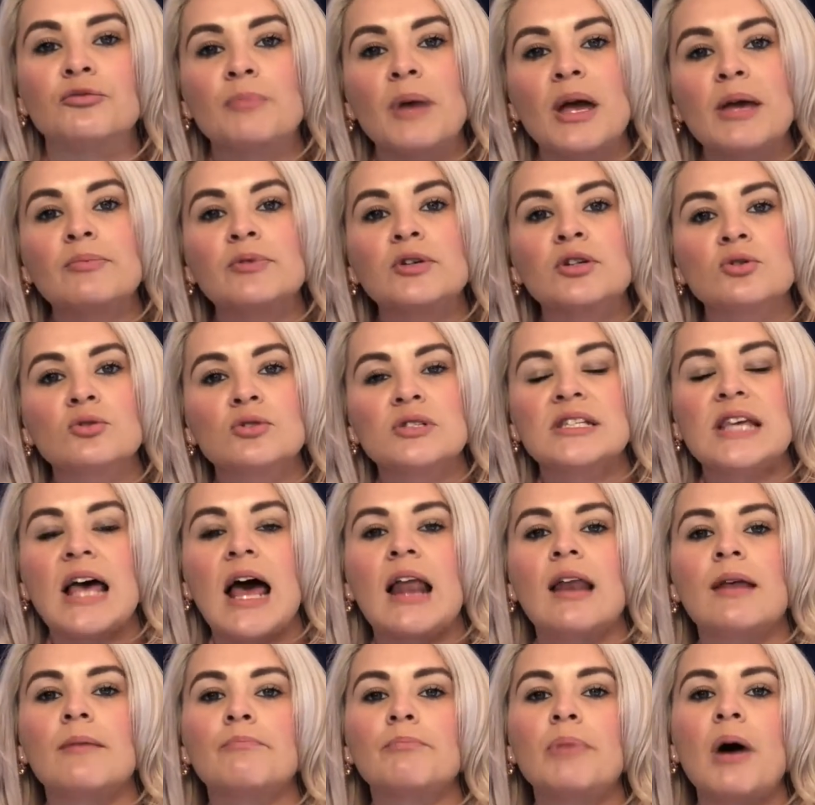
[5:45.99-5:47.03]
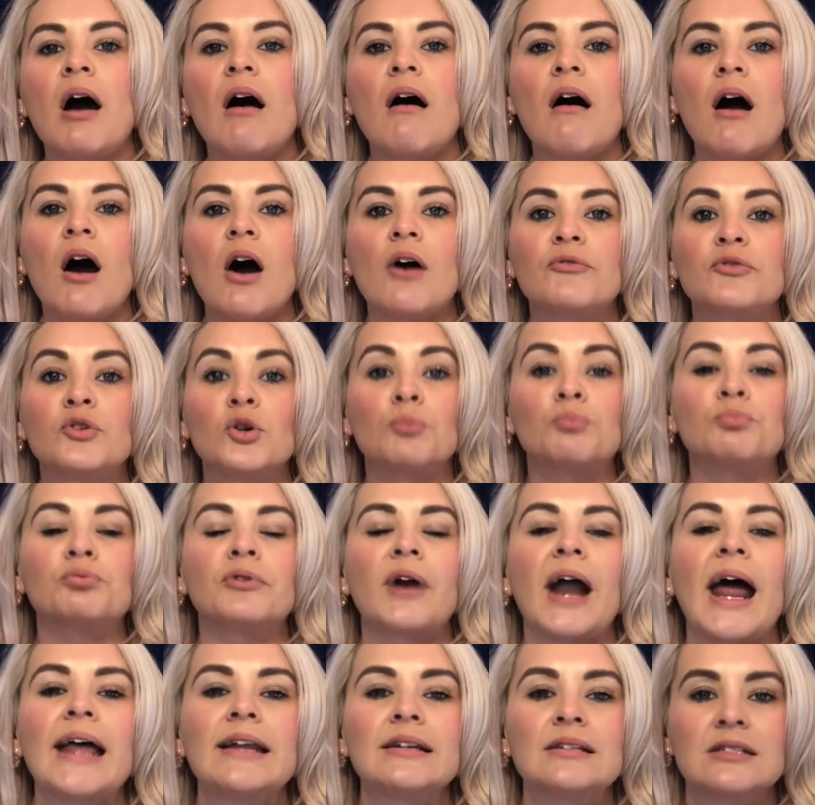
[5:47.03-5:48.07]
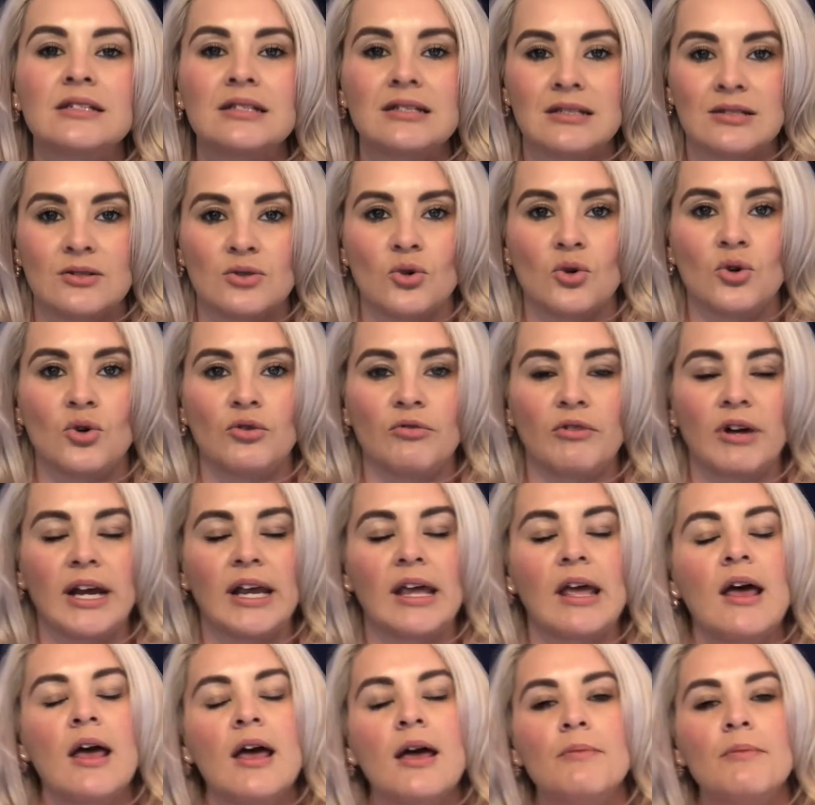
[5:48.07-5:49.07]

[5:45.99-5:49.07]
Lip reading: Maybe you're telling part of your brand story.